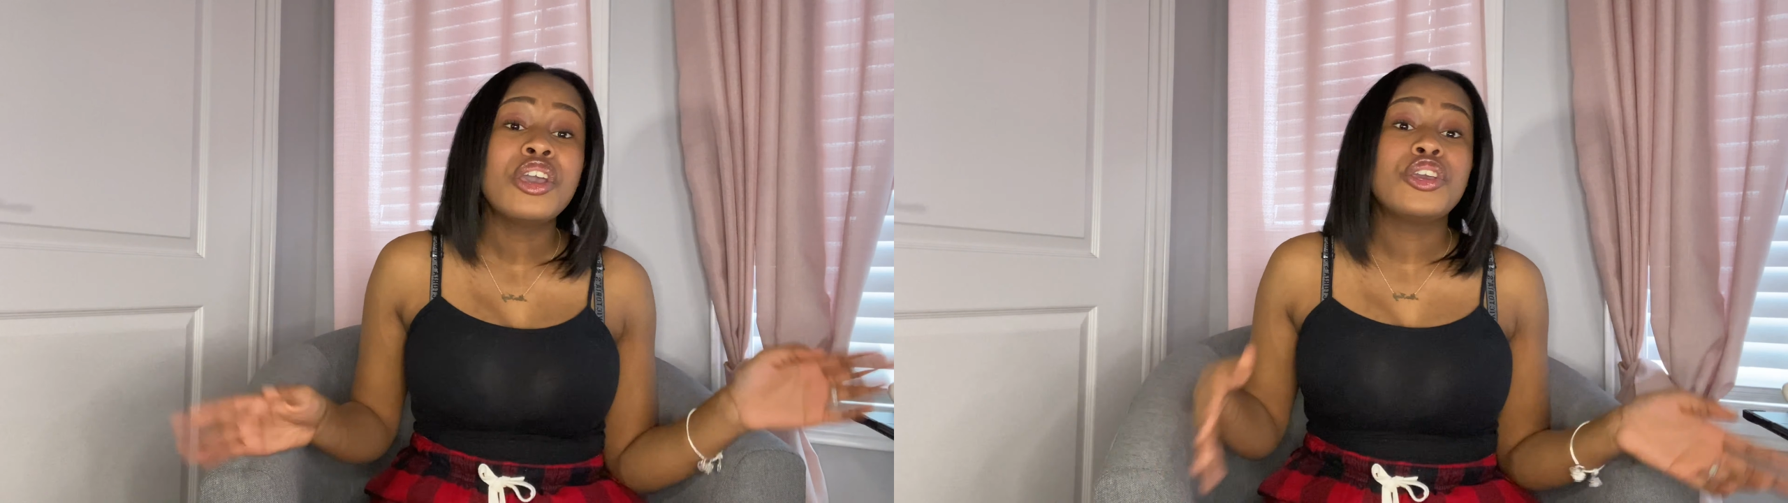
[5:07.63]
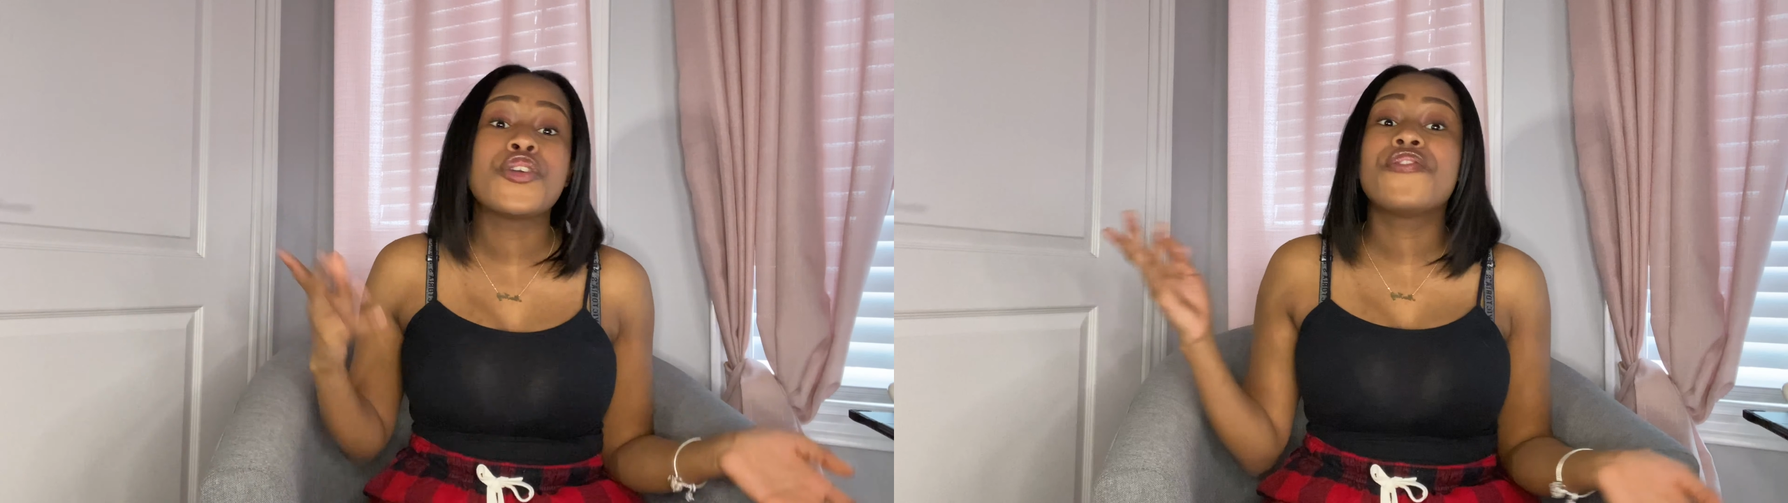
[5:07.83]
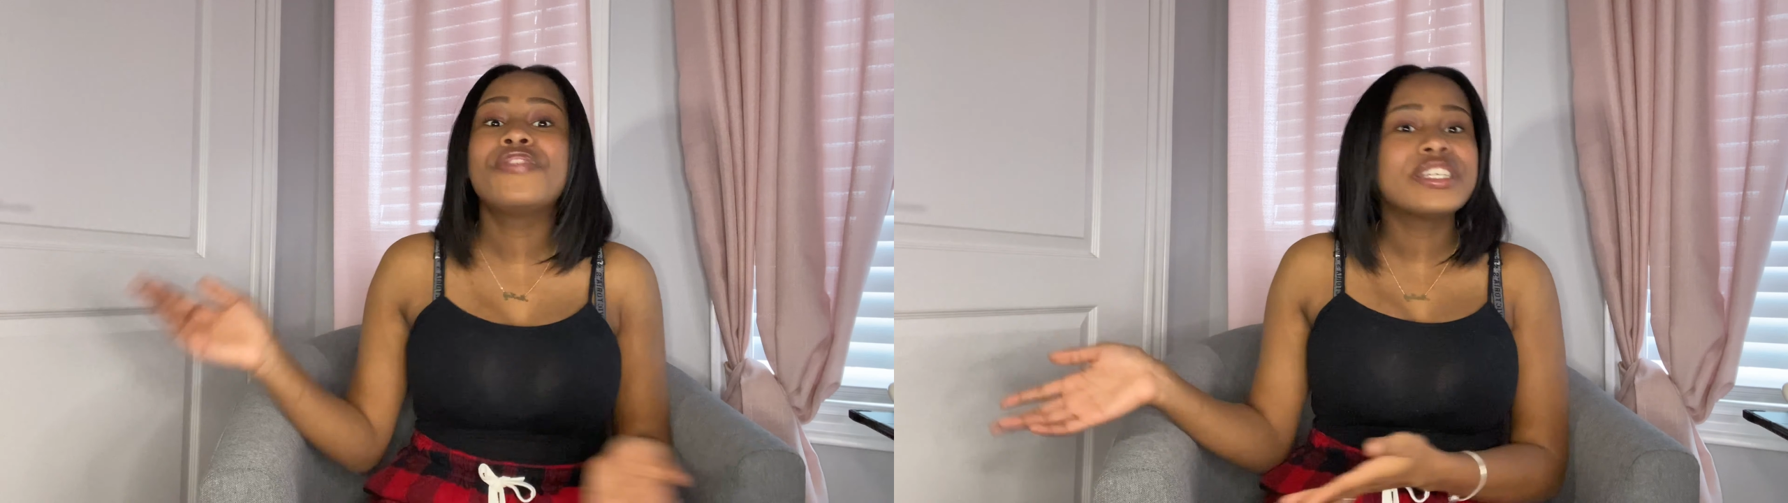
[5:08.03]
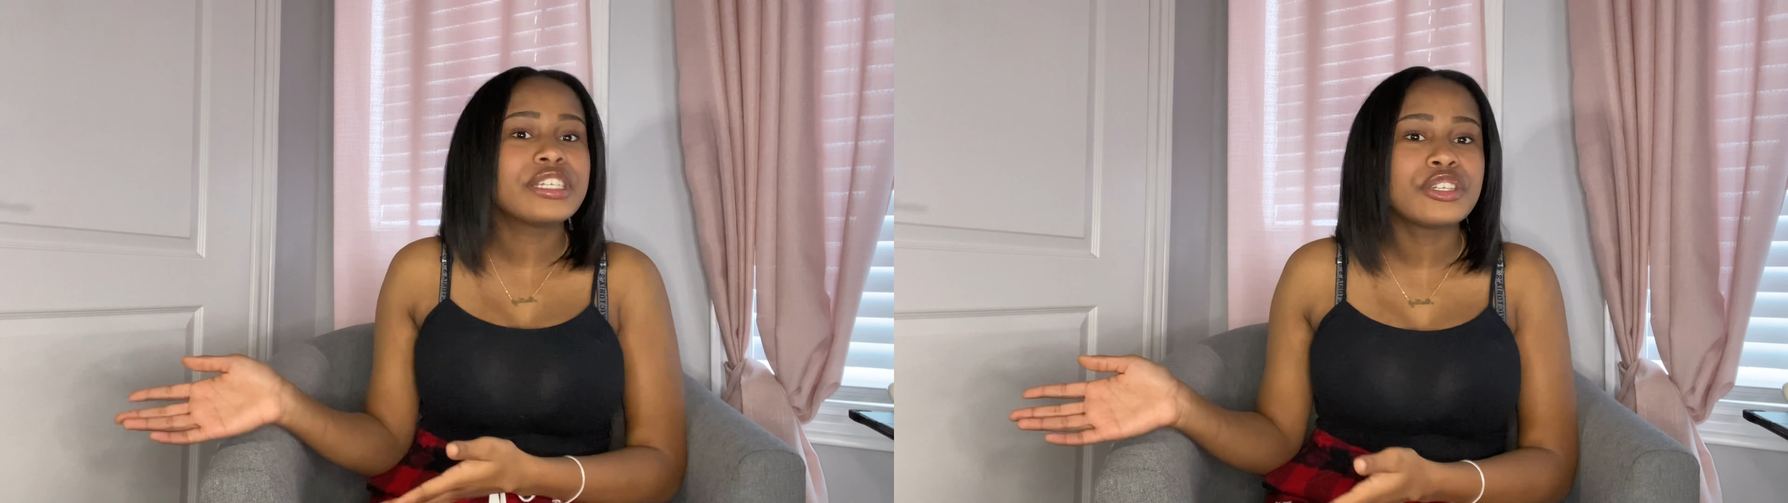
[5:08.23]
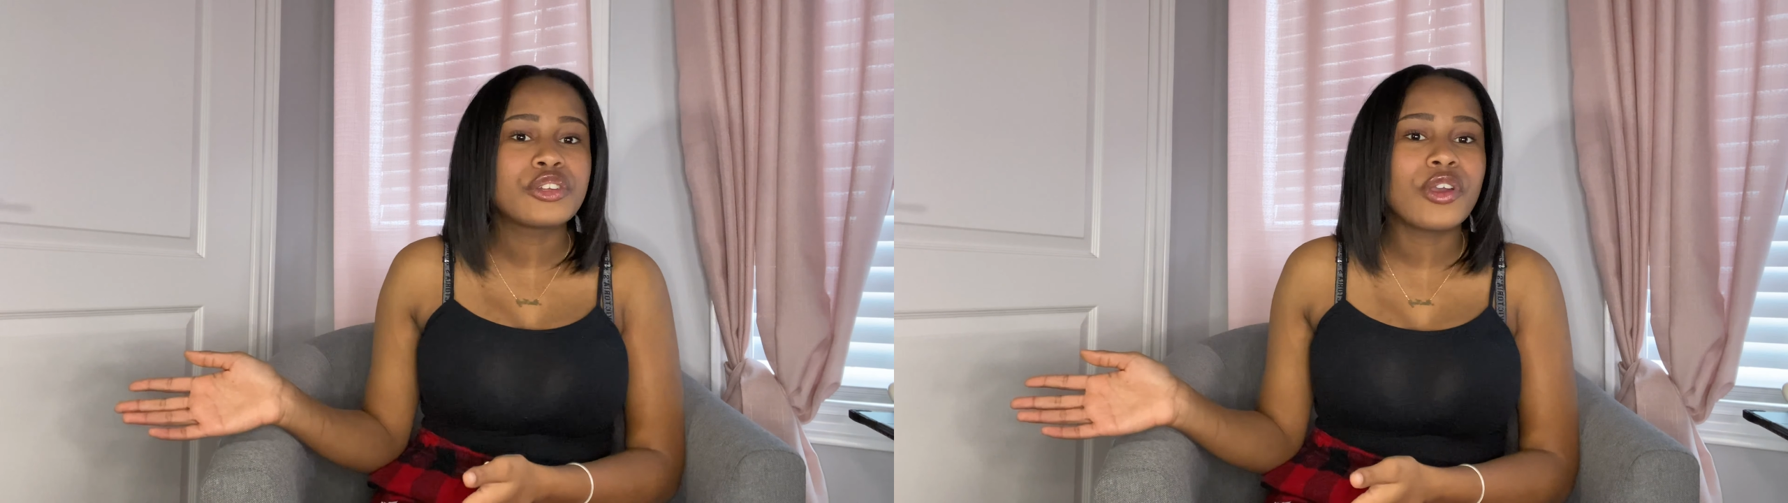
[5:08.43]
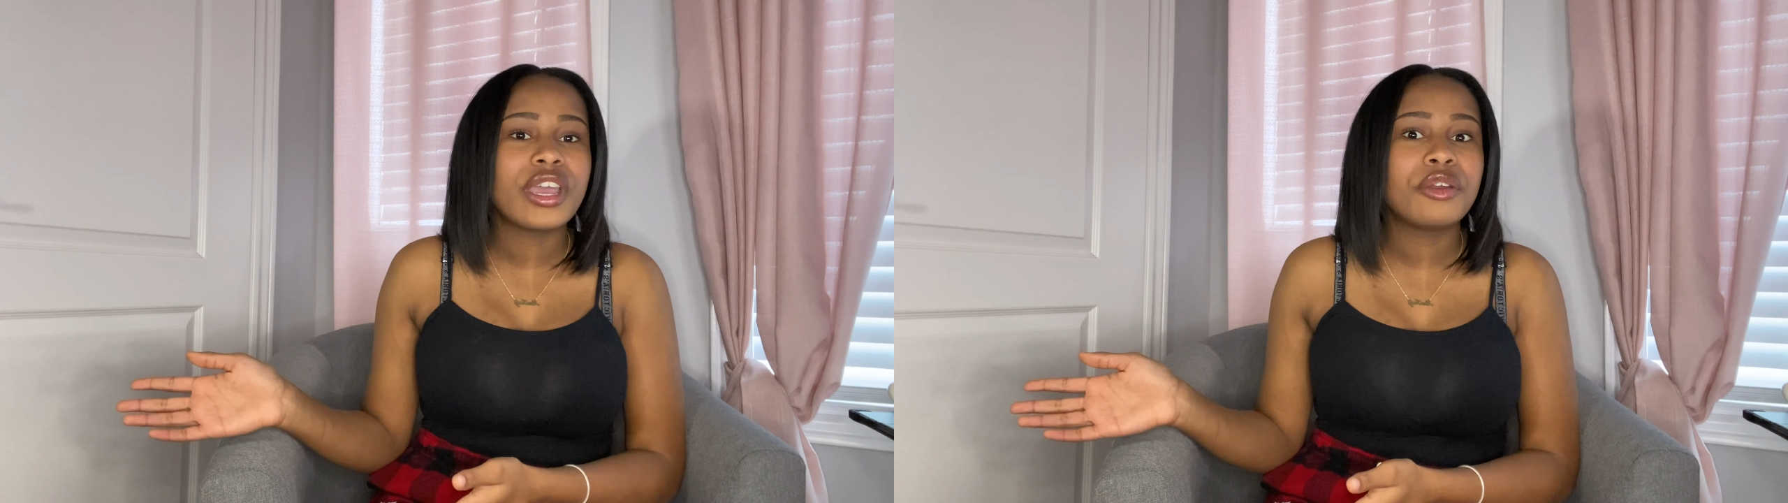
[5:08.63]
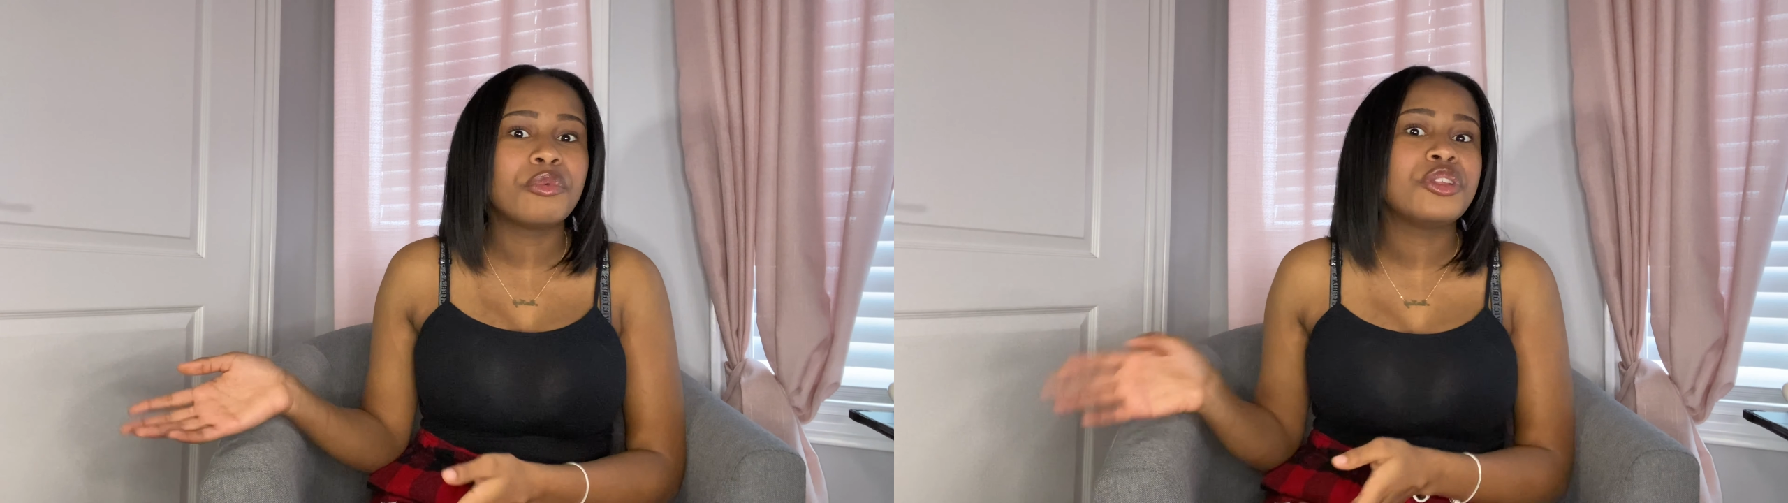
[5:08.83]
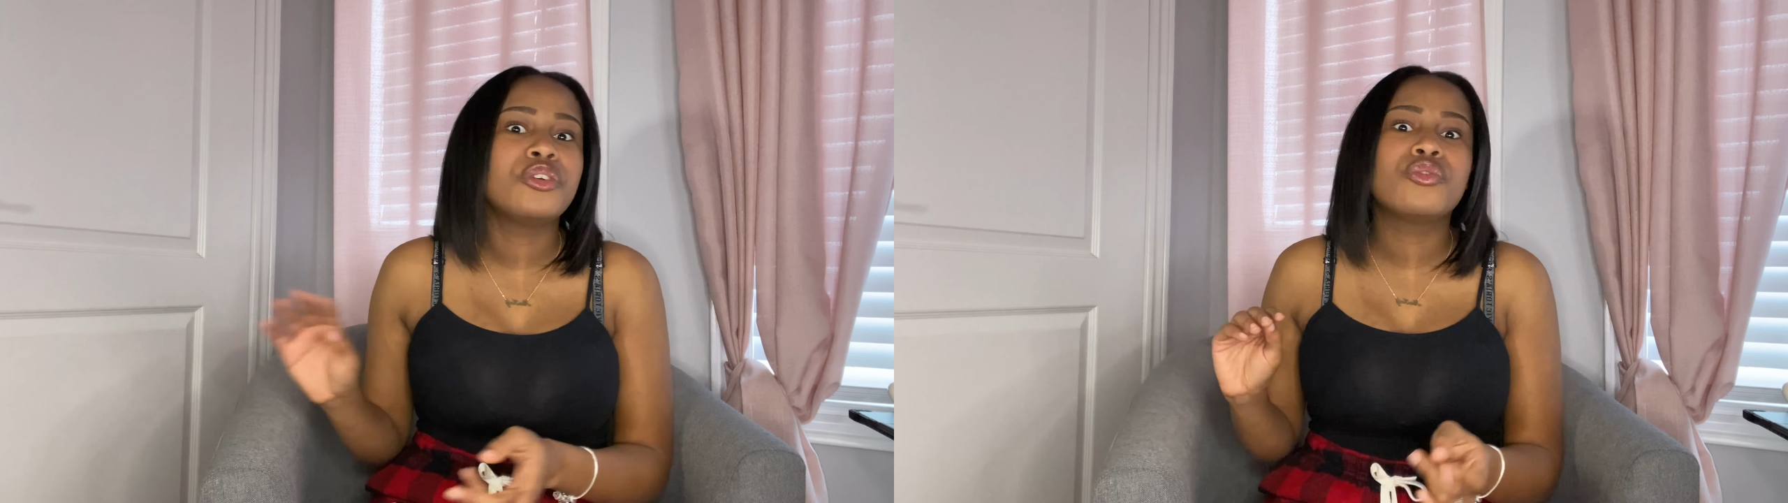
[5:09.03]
your physics grade when you